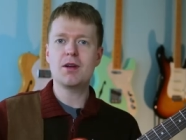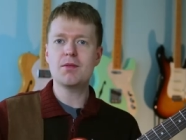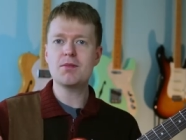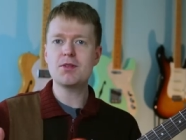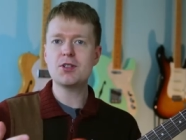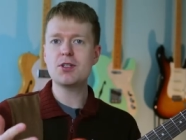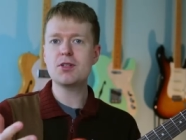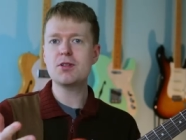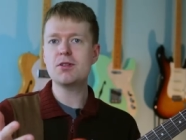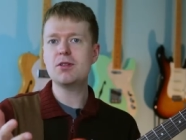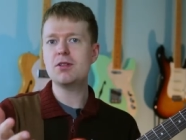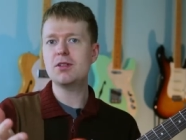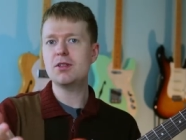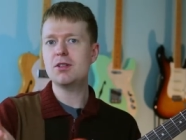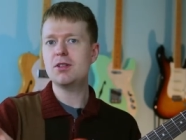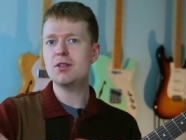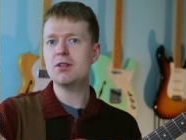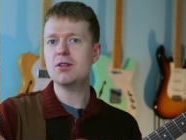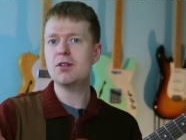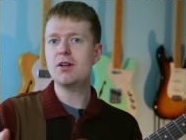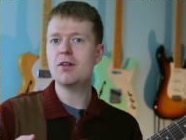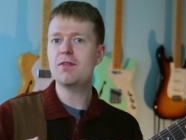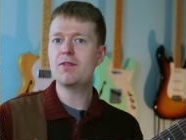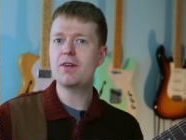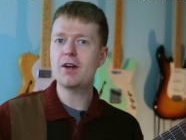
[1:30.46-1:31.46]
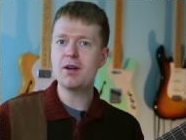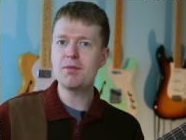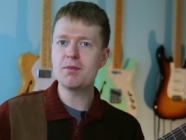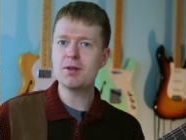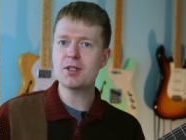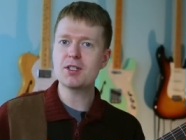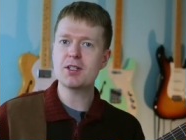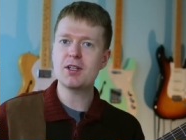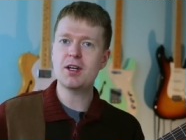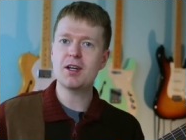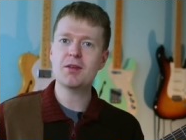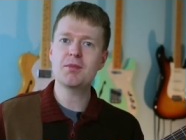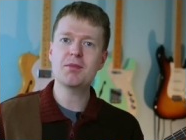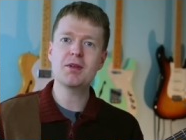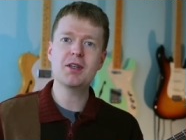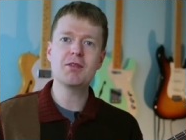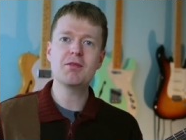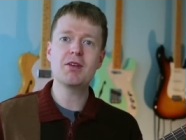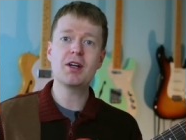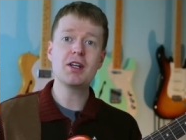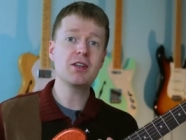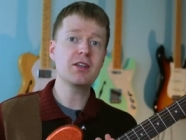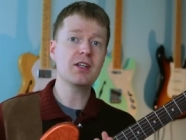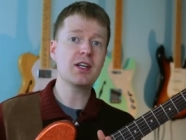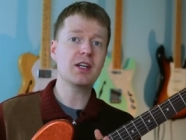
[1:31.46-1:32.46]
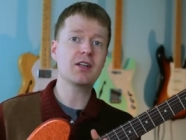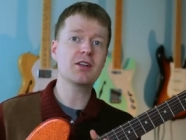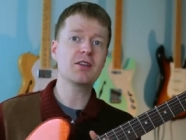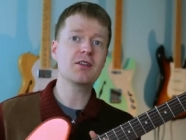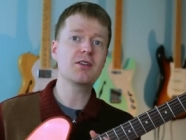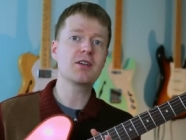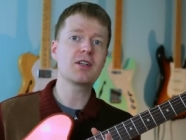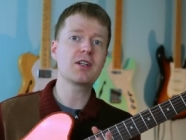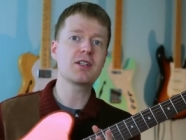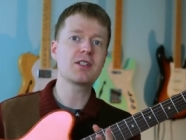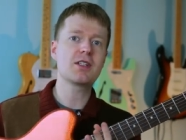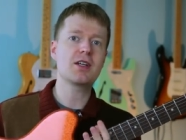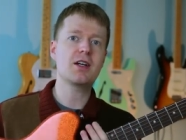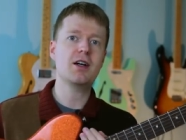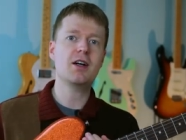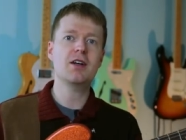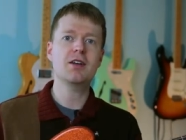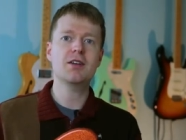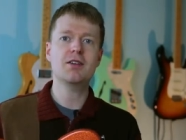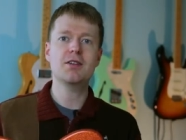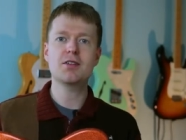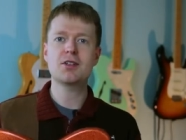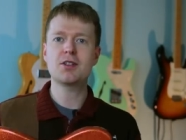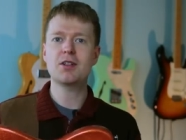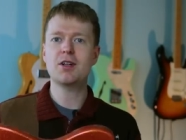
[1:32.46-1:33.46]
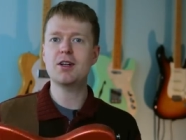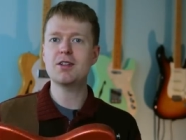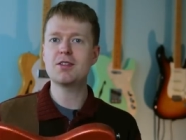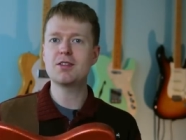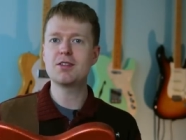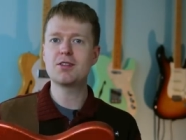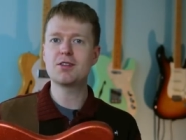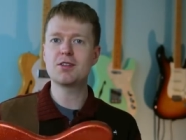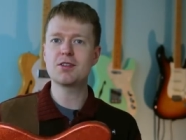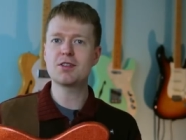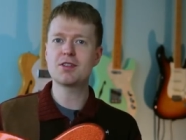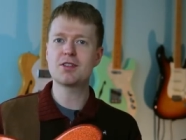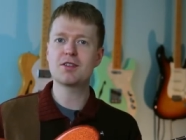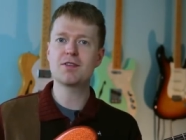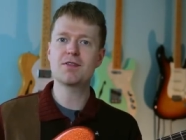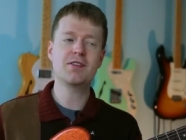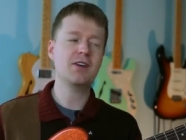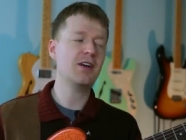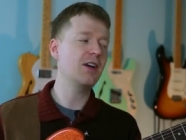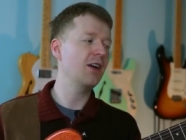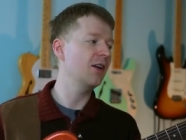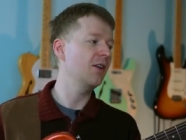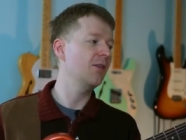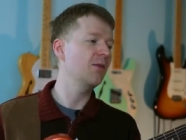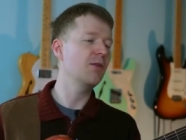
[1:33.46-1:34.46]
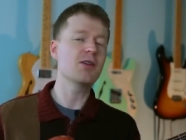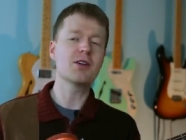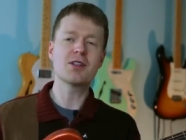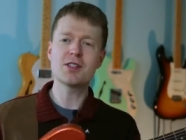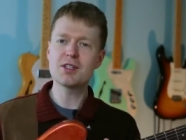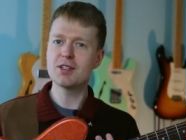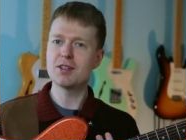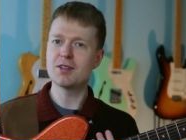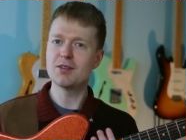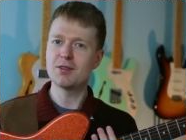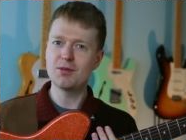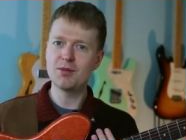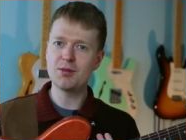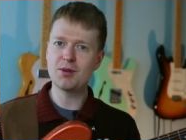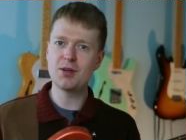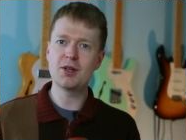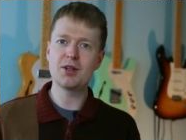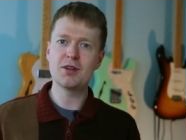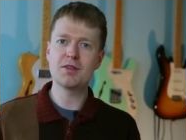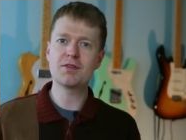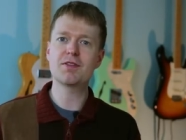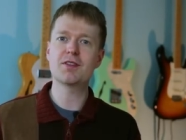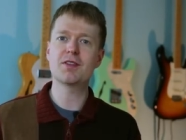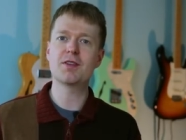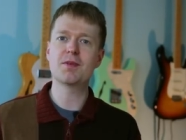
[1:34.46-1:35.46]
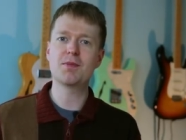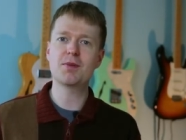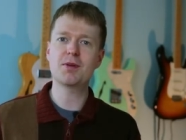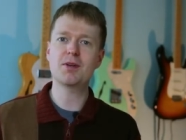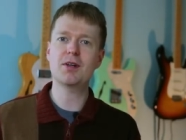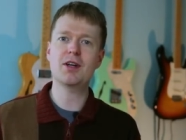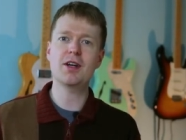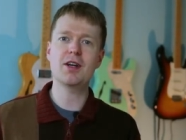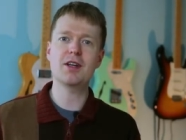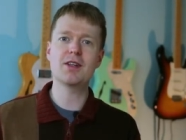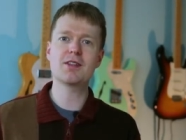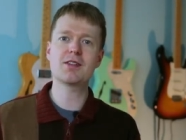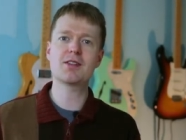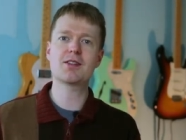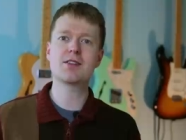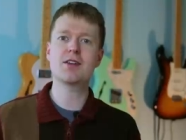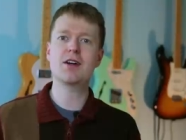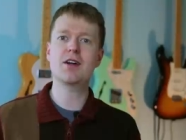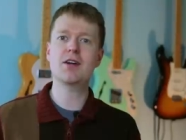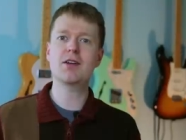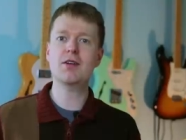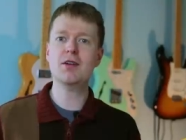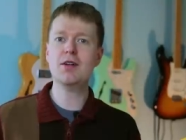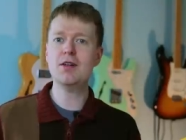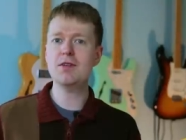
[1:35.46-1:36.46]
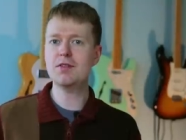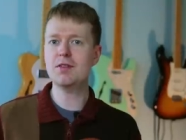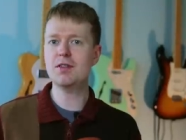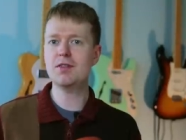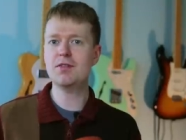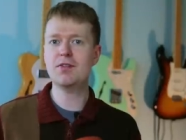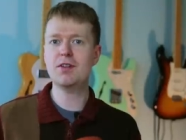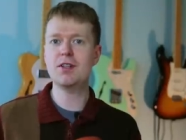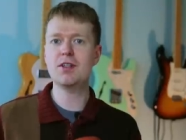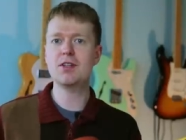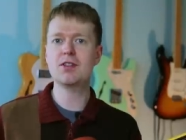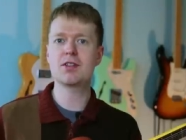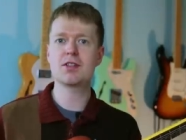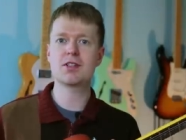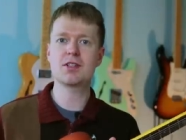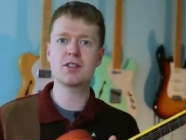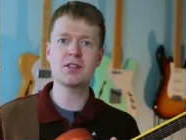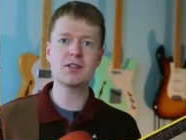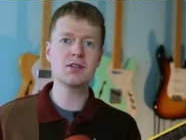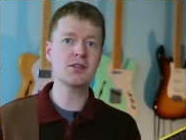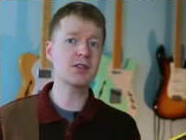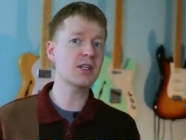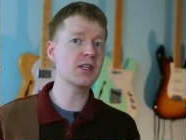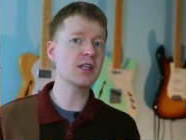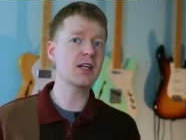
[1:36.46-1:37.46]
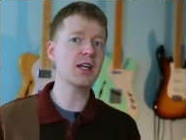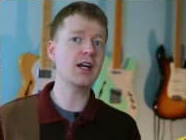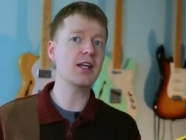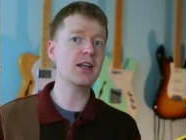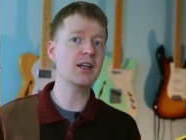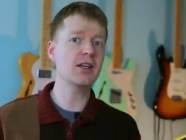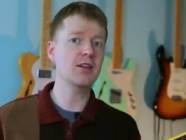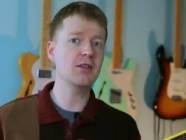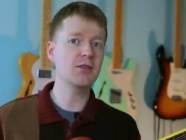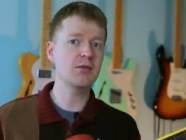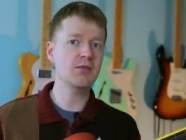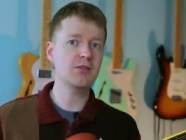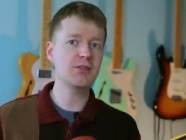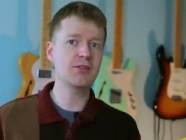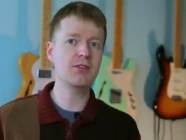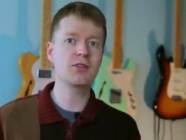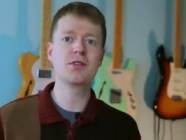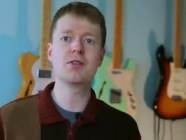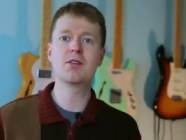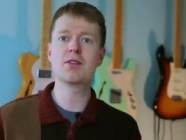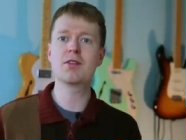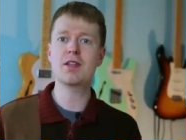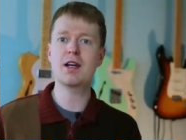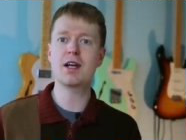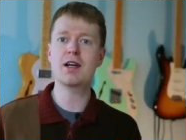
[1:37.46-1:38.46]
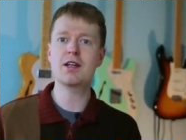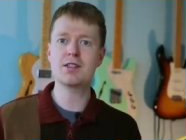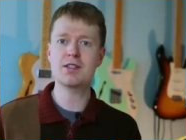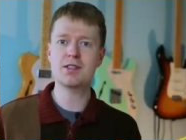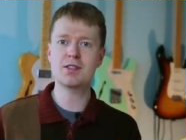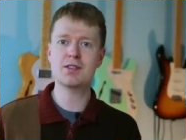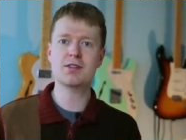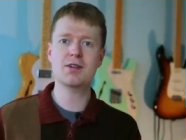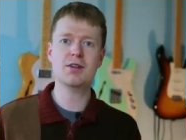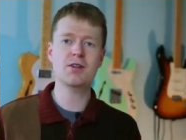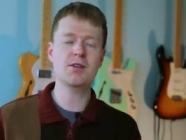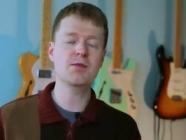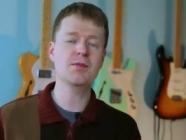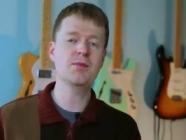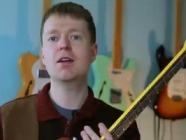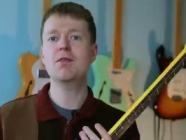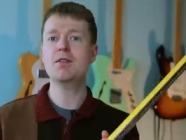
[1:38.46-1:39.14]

I'm sure you are very much like me. When you get a new guitar, you try to justify, was it worth the price? So I'll go over the features looking at it through that scope.